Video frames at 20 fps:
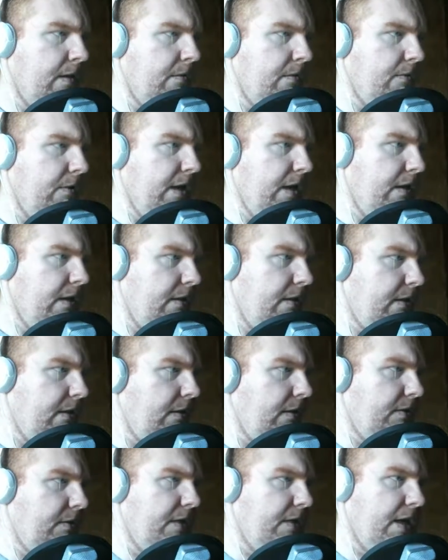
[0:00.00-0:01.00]
Well,
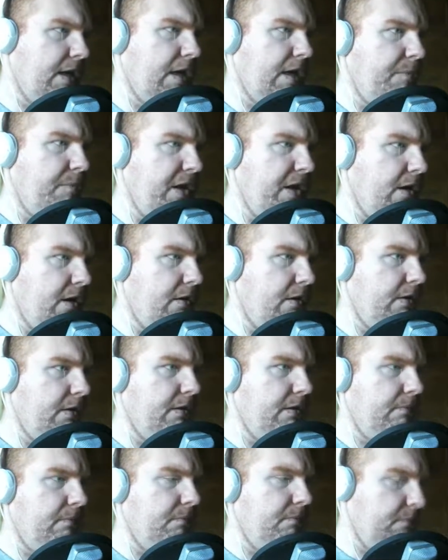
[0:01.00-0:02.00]
looks like I'm here
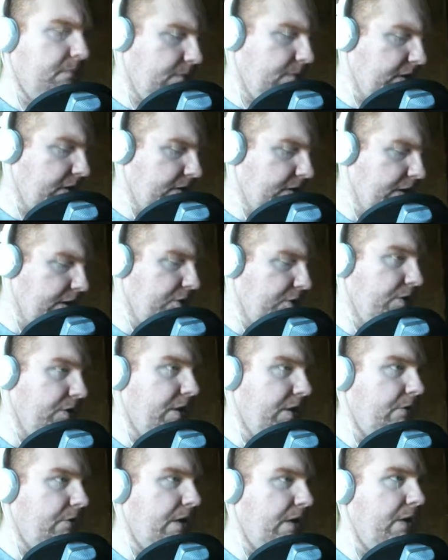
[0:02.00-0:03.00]
in essentially
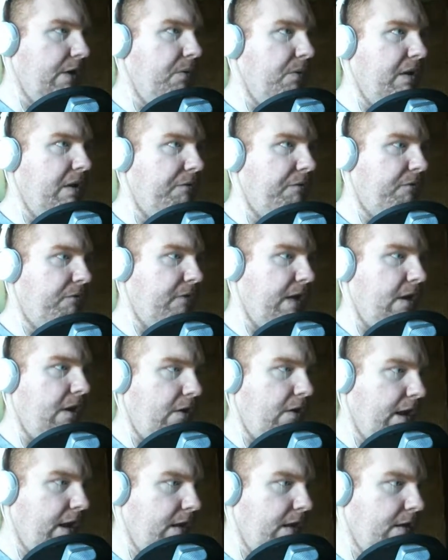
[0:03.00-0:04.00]
the Grand Reef
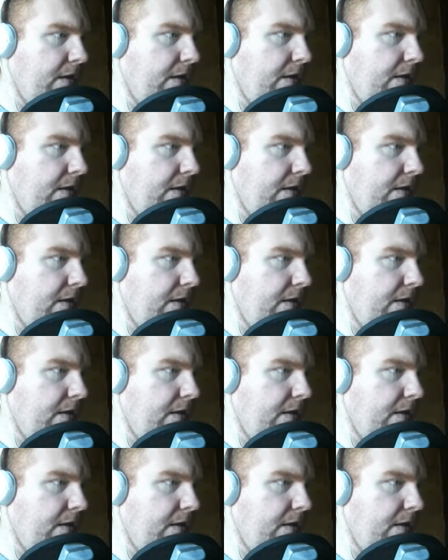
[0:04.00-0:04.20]
area.